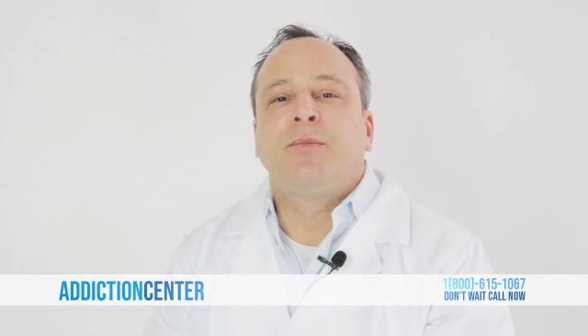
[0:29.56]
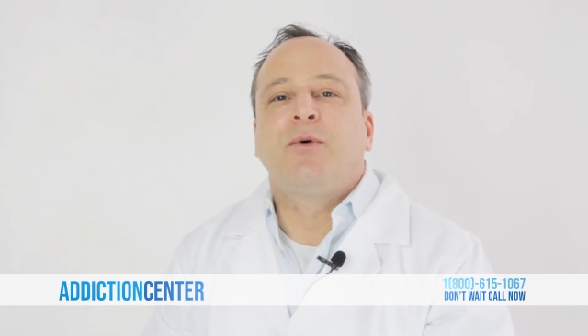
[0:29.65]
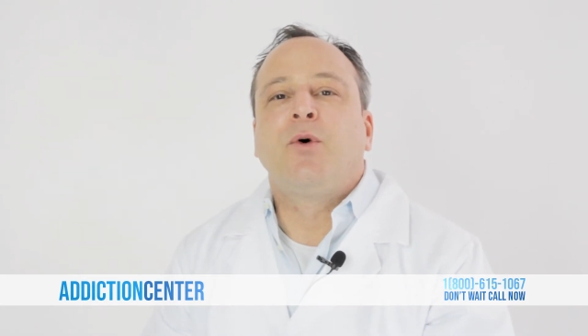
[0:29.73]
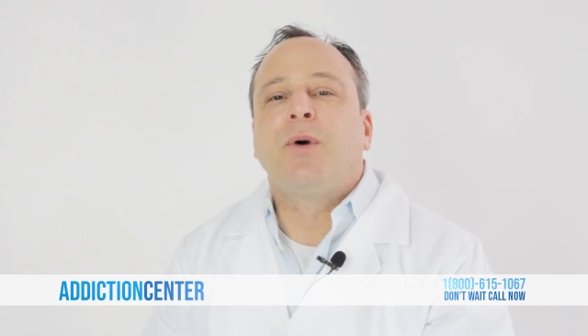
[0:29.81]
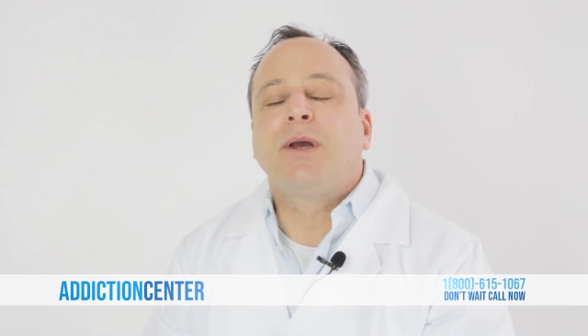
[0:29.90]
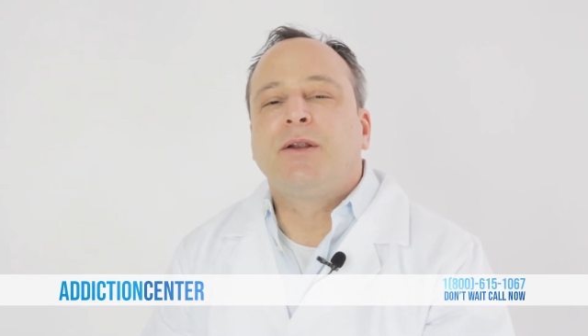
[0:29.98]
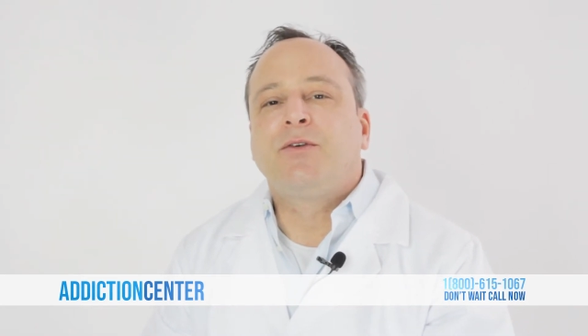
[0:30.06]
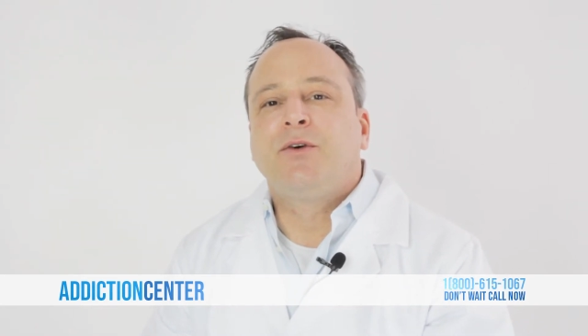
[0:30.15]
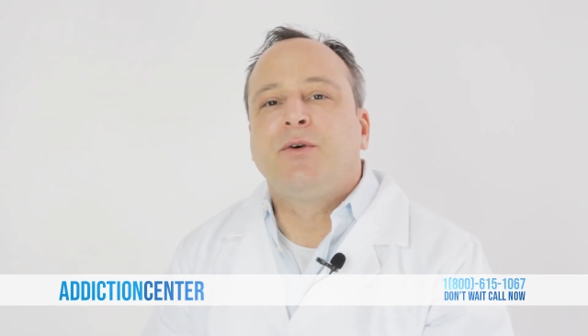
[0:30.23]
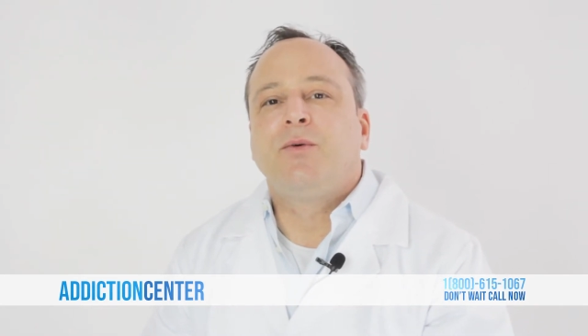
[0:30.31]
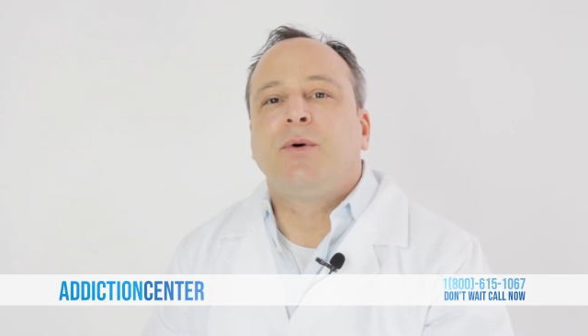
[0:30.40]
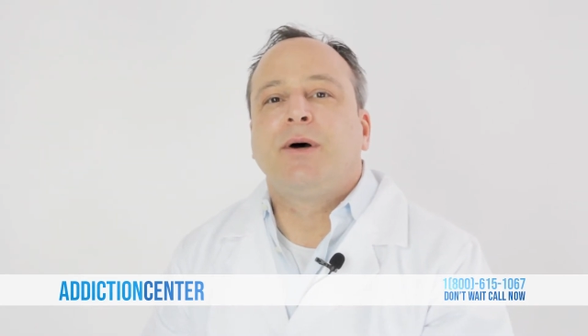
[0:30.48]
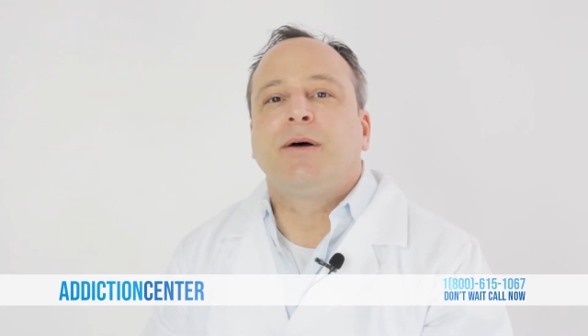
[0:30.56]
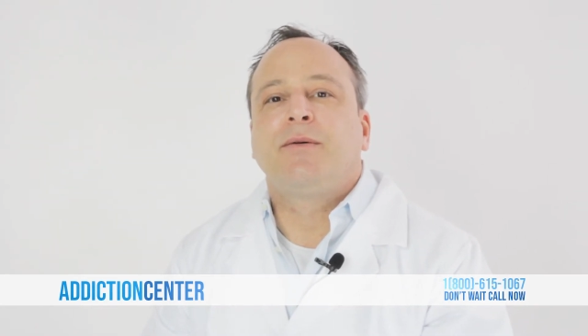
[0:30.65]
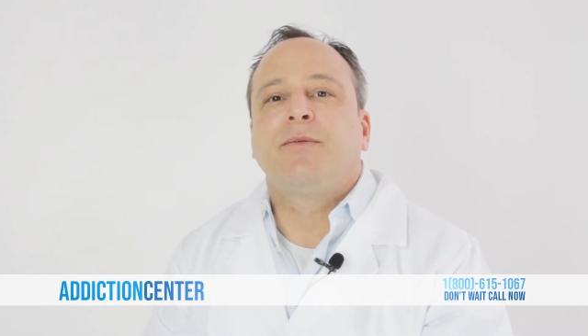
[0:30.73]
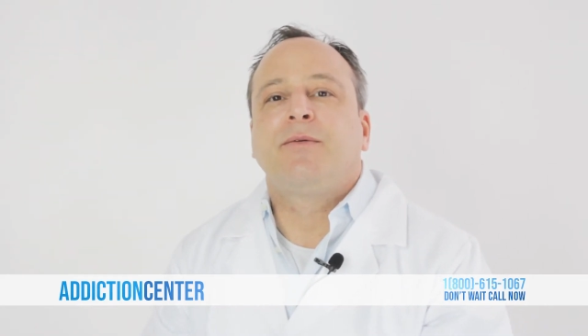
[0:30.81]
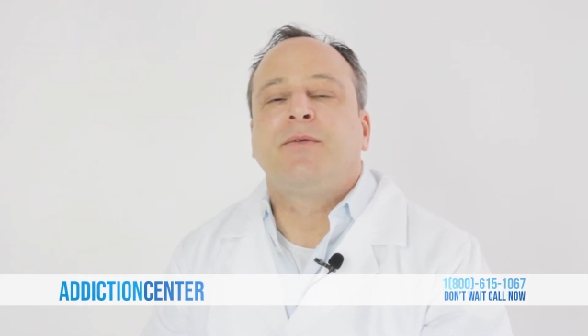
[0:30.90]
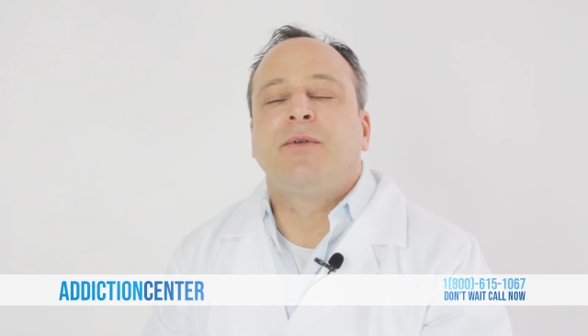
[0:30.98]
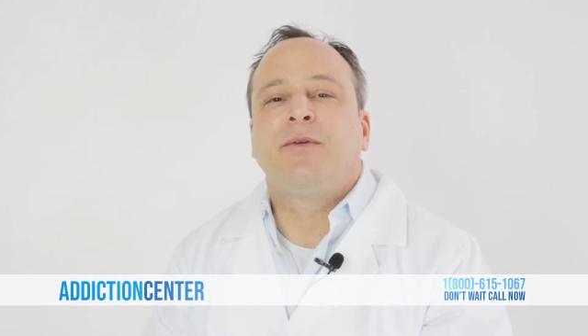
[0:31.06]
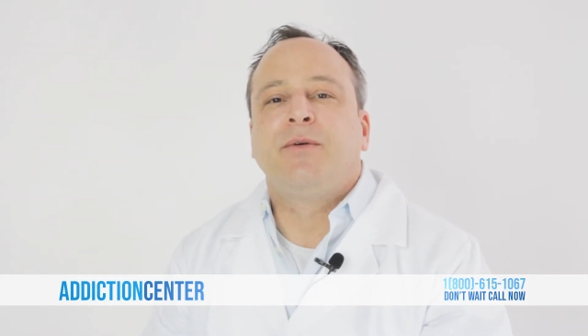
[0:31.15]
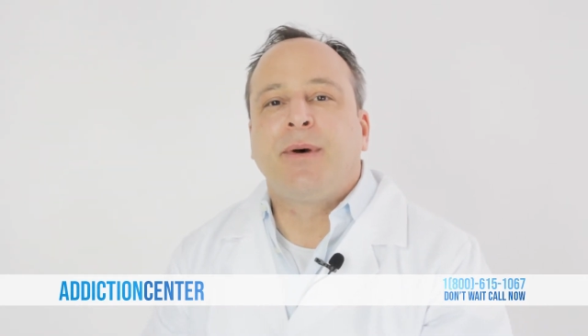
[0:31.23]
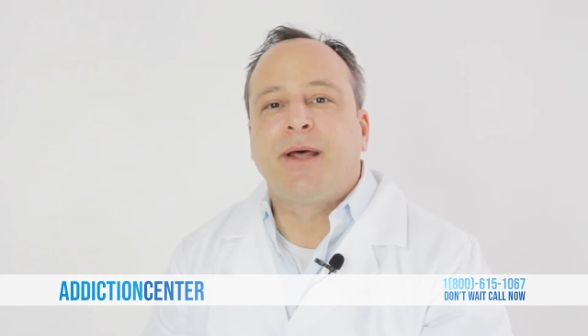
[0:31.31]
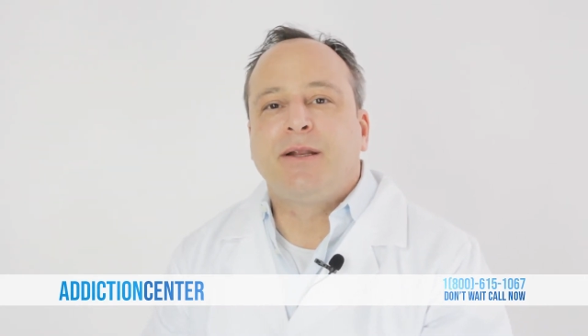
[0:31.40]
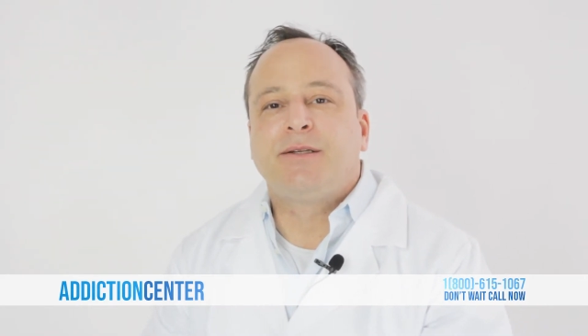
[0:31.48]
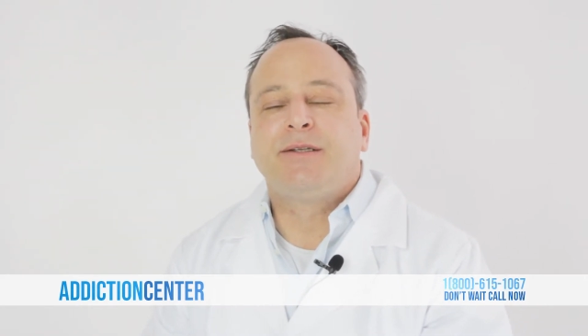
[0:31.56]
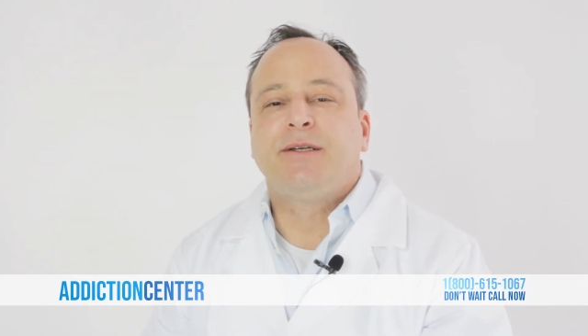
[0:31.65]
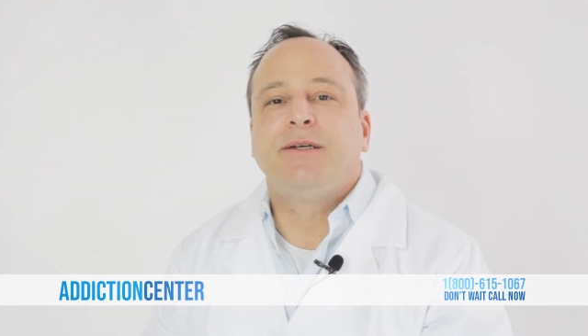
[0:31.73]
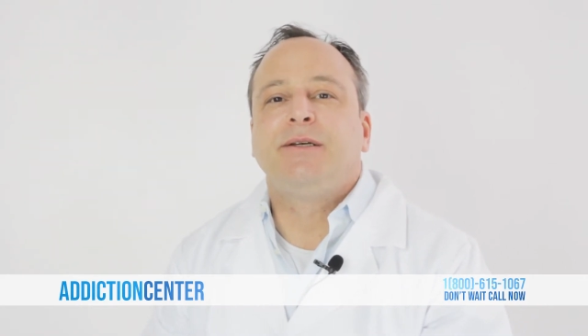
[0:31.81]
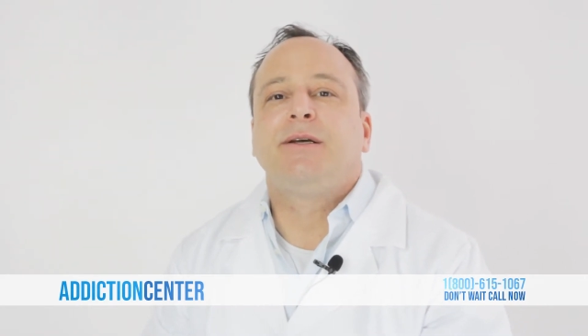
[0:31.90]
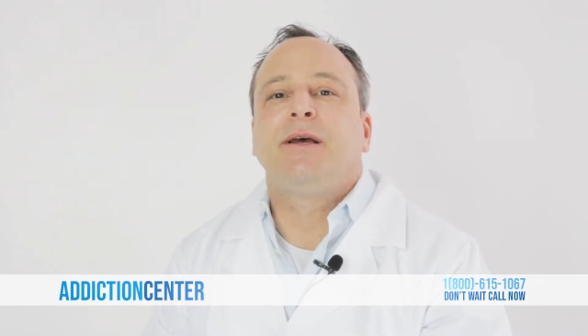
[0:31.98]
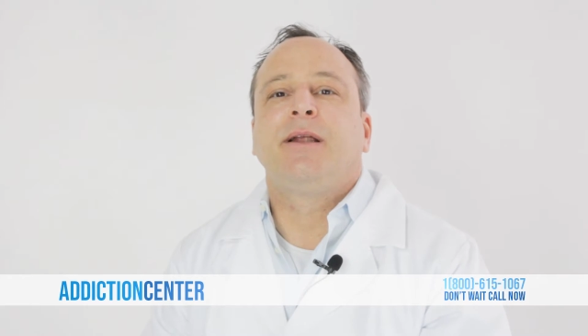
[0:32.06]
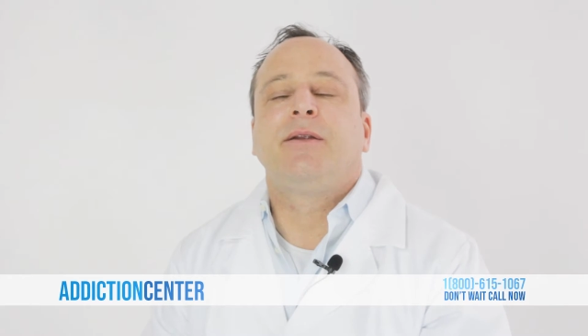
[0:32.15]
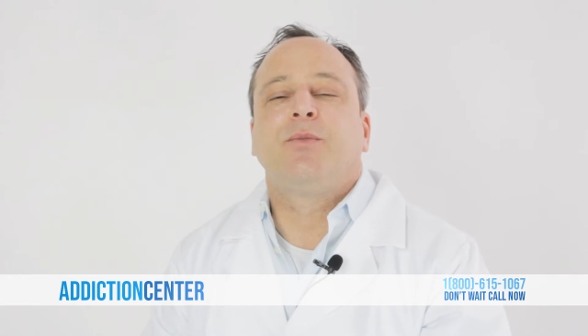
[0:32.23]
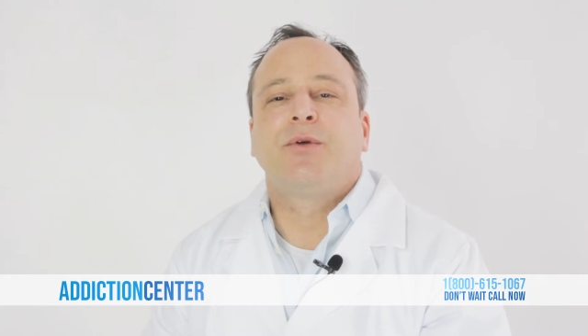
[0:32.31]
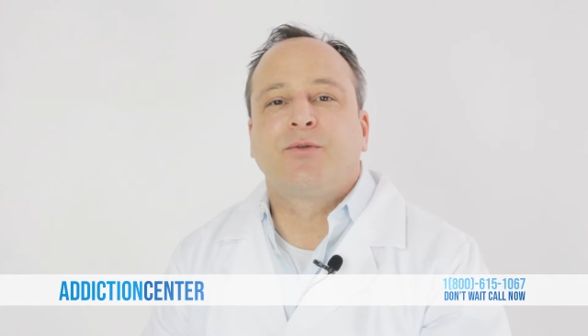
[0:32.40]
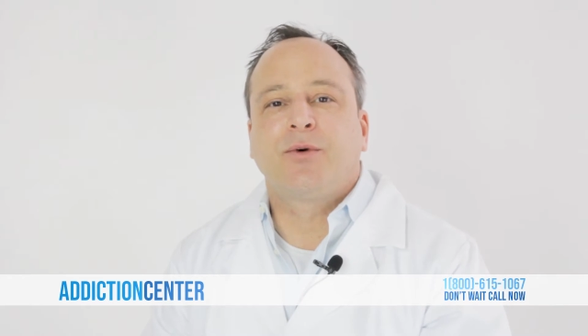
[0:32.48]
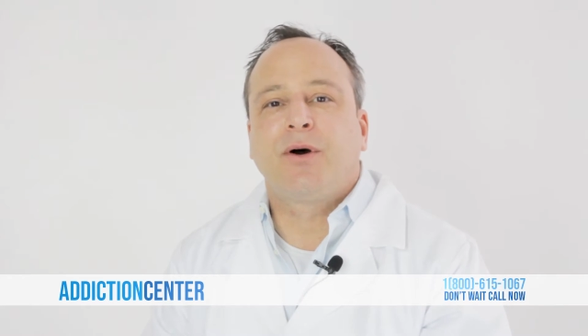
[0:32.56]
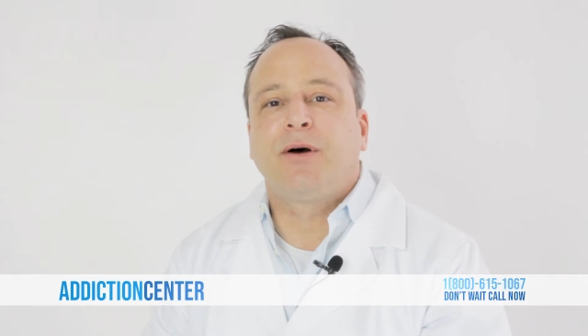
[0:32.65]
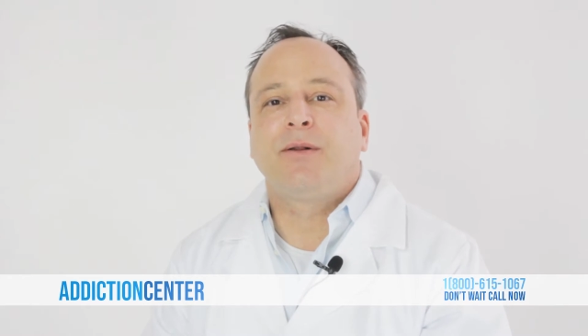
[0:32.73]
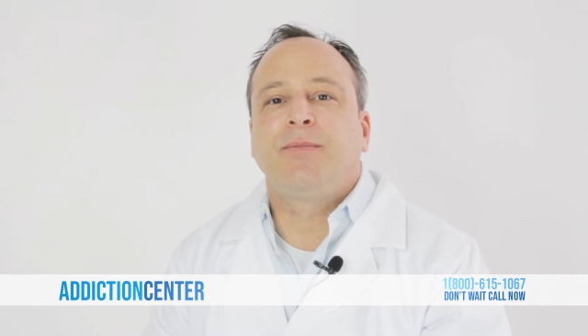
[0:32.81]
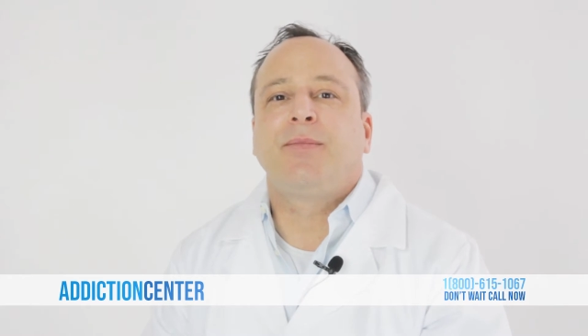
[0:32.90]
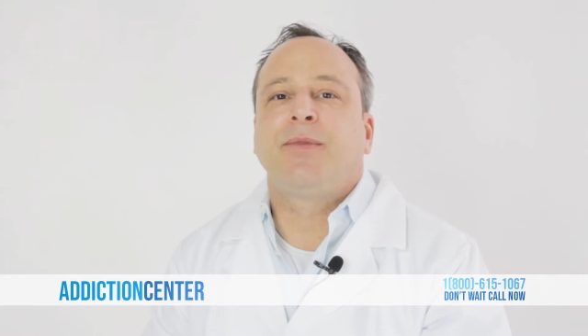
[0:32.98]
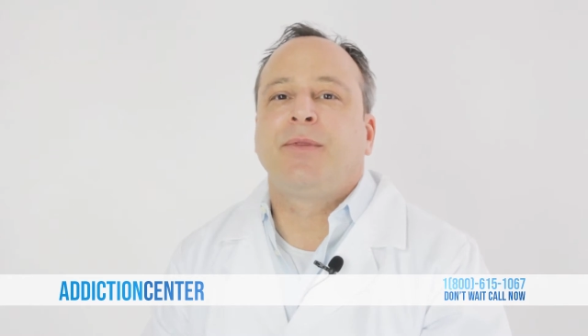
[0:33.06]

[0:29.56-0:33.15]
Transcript: going into uh, dependency and withdrawal,